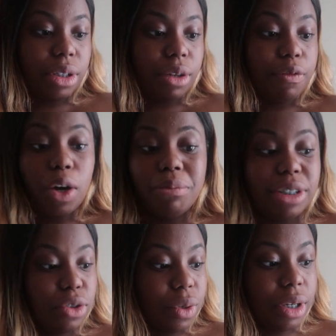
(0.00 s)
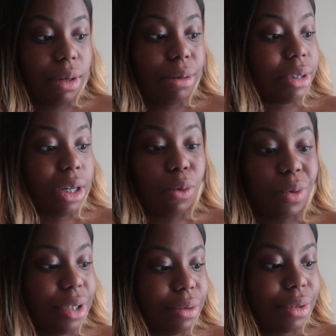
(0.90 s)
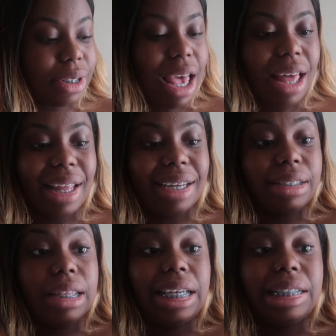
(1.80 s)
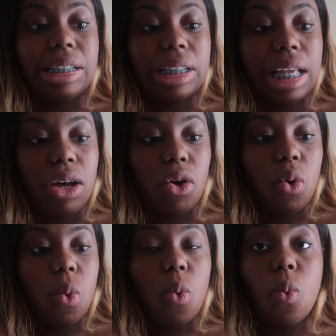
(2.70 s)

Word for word: the foaming scrubs the oils like i said they sell